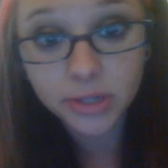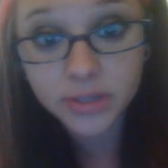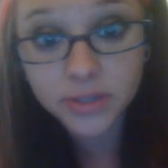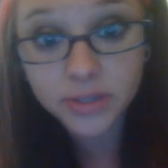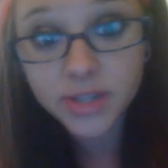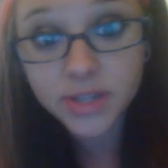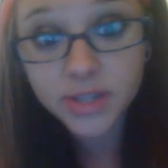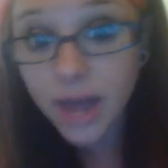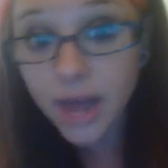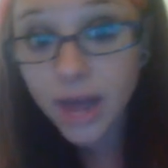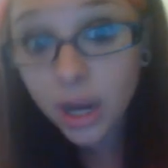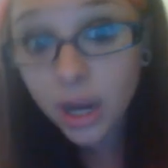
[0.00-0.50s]
are at
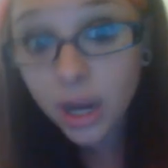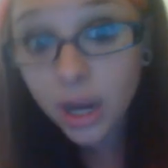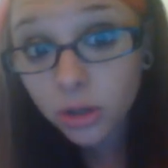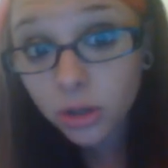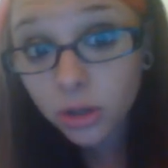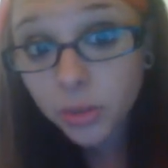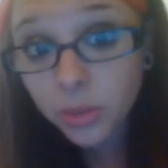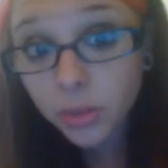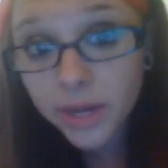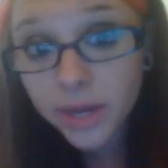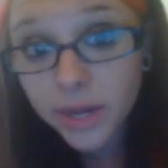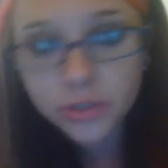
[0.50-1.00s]
least an
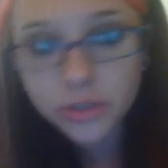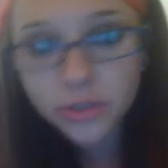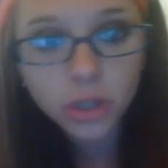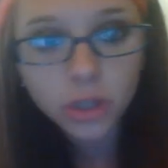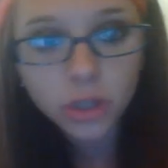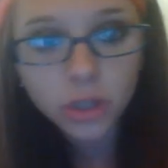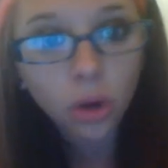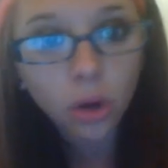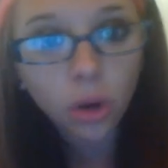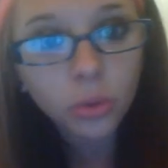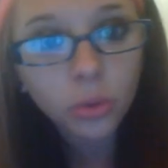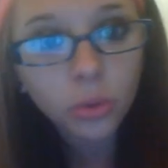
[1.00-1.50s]
hour away. They're
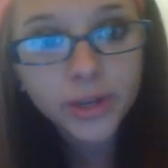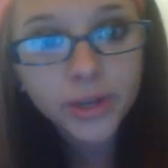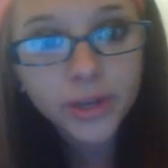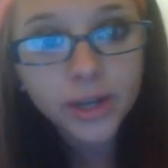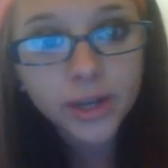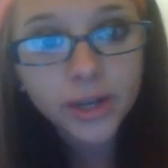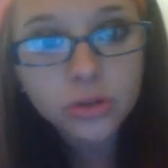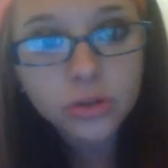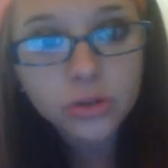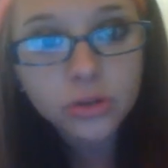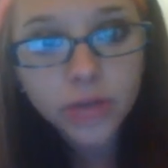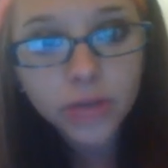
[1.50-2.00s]
like, oh, we
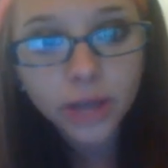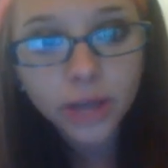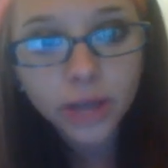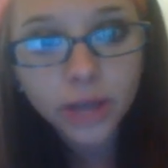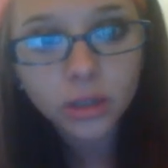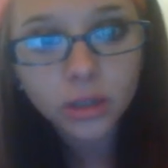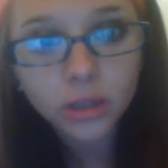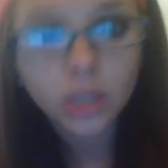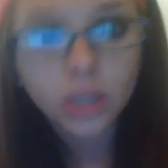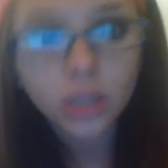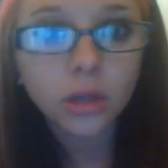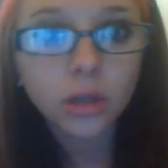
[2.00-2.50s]
can't do that.
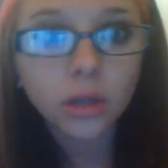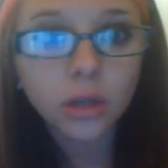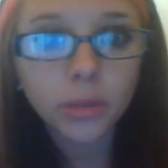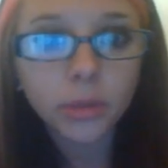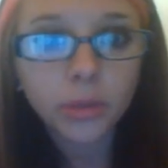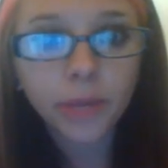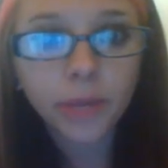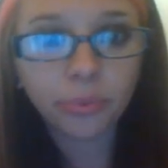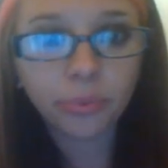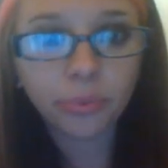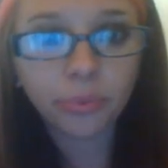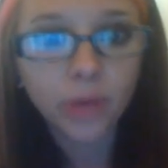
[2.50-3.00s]

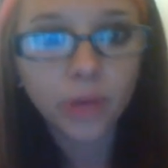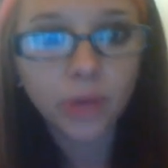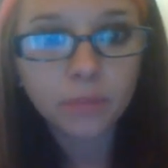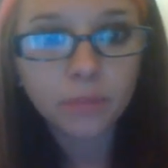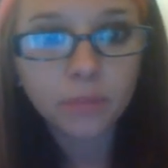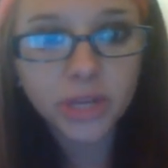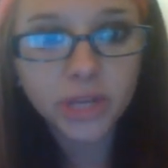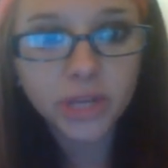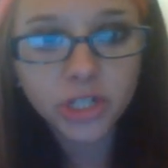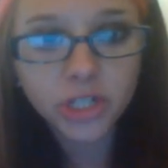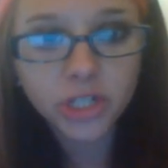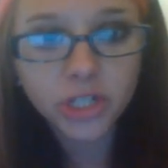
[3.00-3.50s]
But,
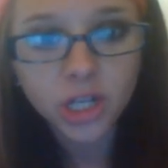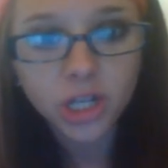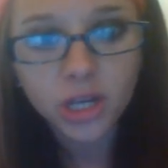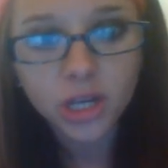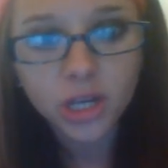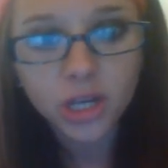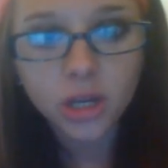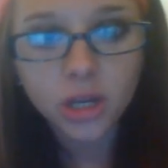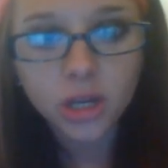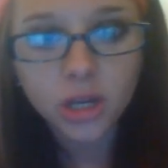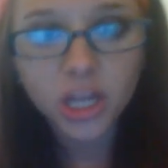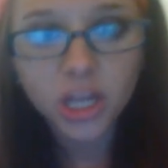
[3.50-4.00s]
bitch,
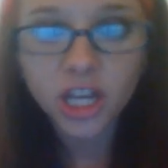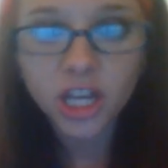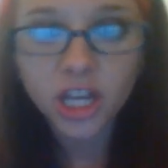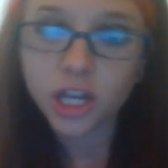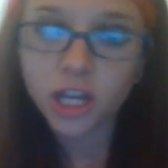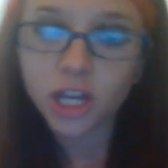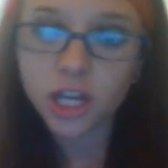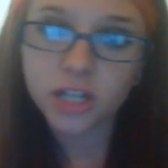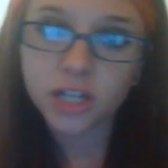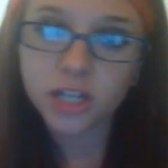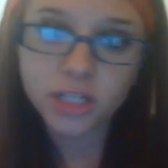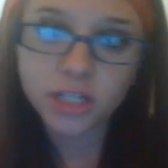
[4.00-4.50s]

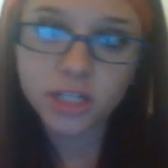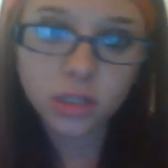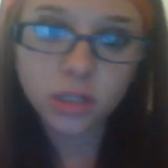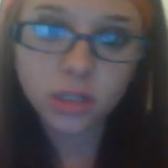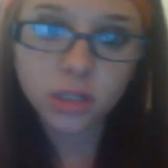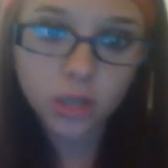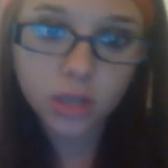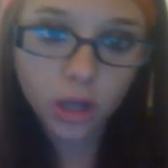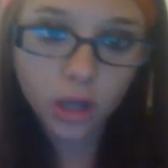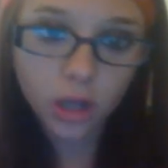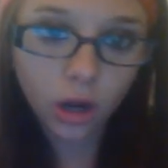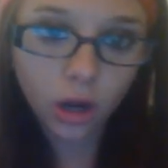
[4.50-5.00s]

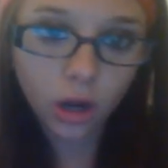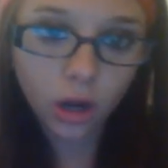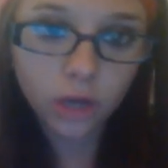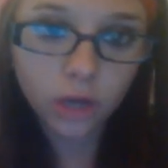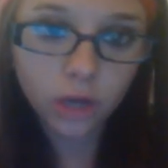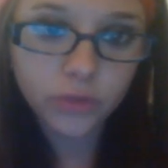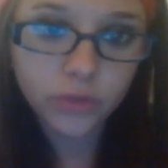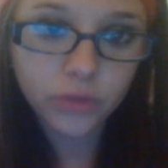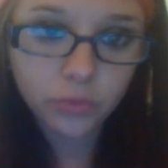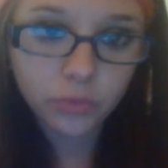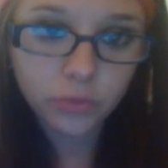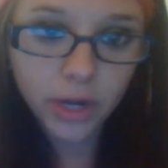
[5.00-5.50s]

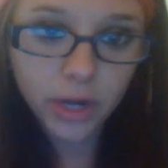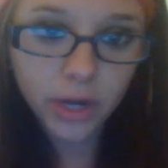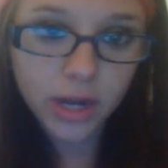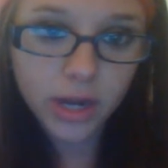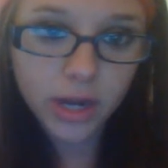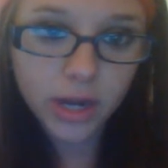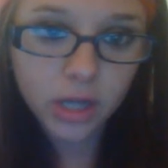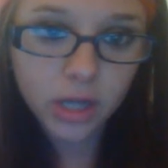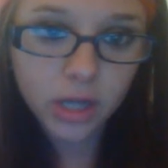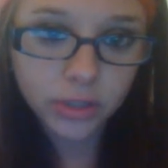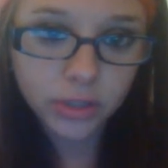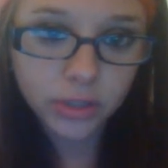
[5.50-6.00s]
all of you, right
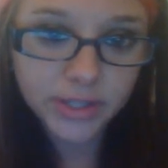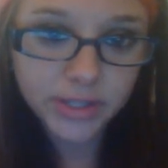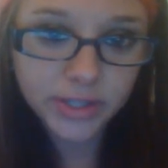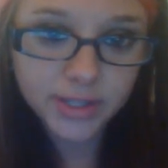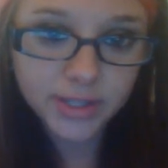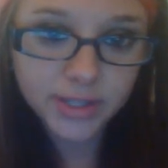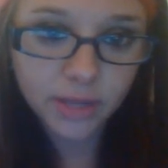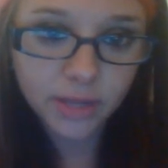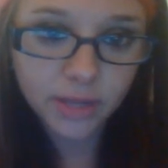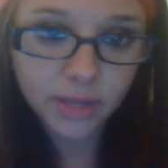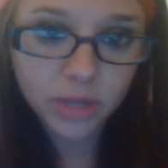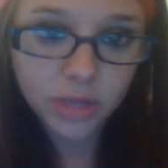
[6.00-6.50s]
now,
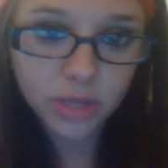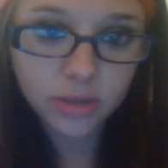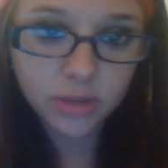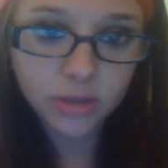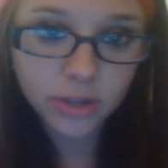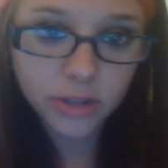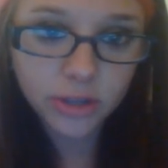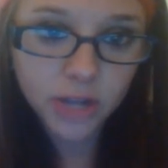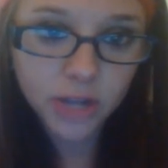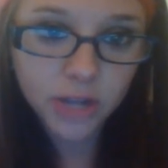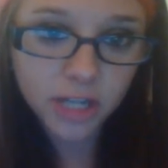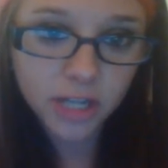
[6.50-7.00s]
listen up.
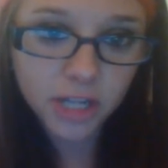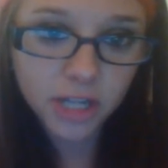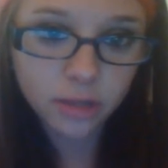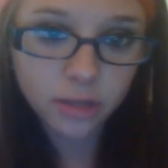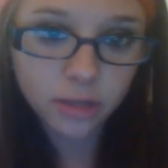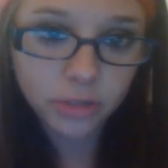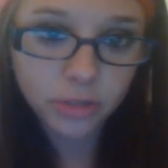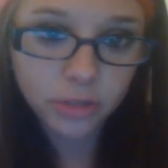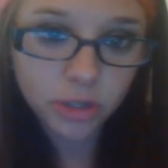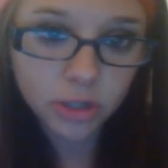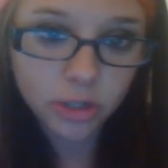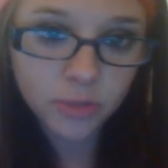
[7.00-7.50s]
If you take
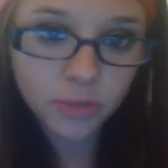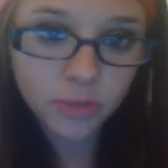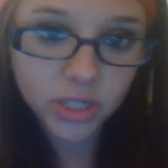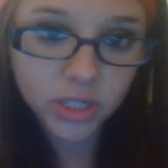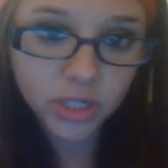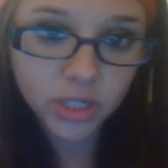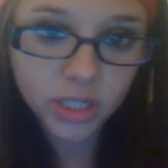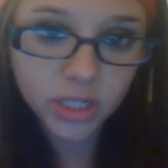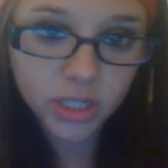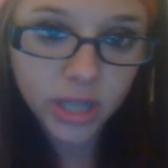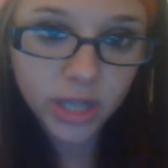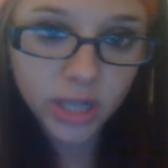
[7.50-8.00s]
your
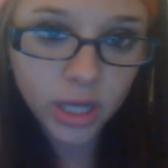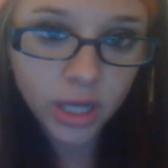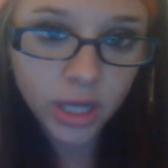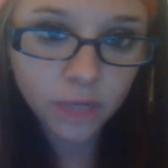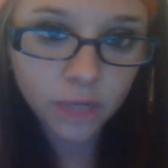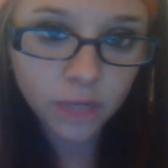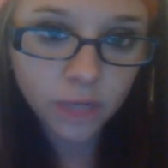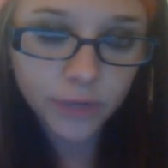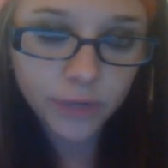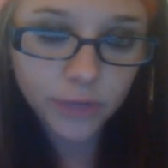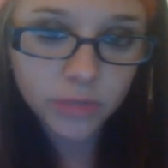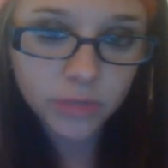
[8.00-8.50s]
prescription into
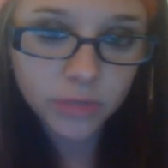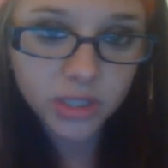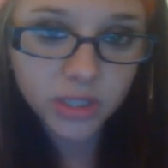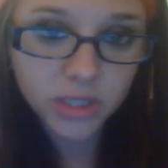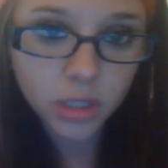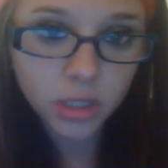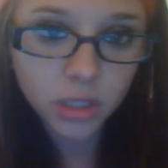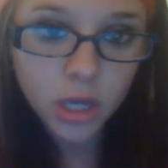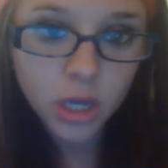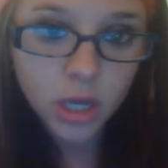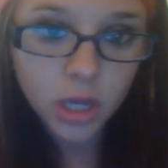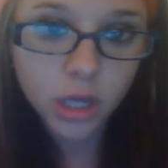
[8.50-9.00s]
any
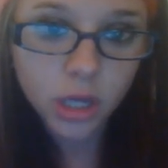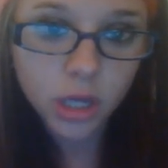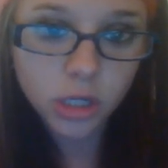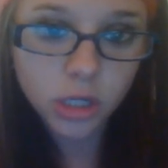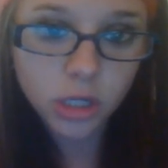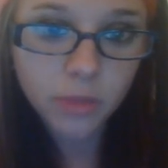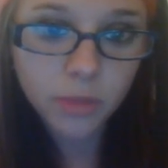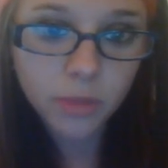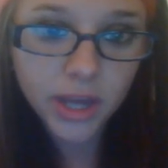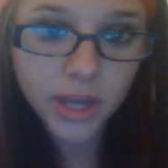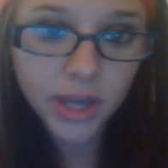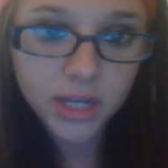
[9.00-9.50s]
pharmacy, and
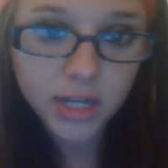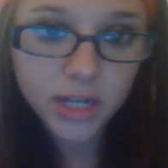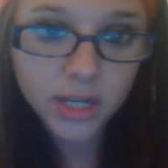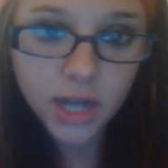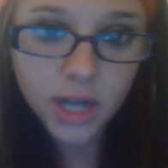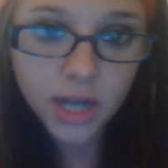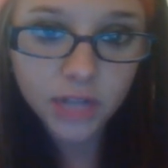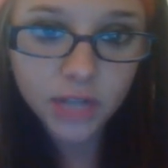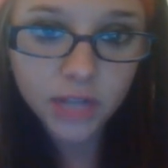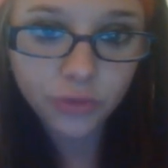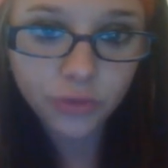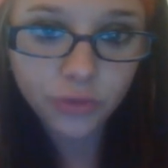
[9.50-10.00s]
you pay
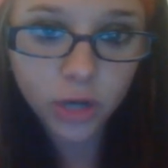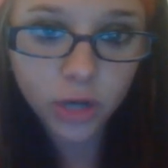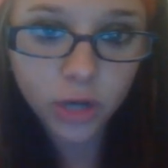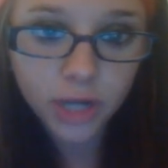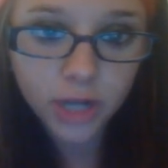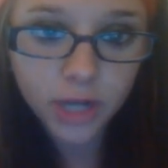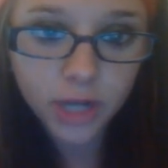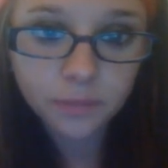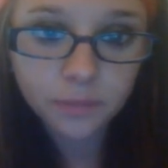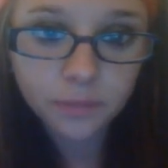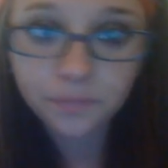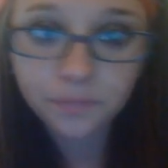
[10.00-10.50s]
cash for
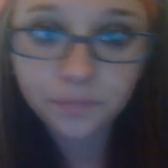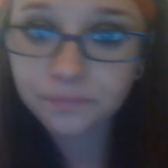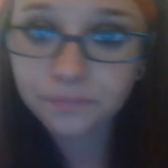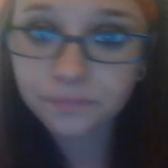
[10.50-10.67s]
it,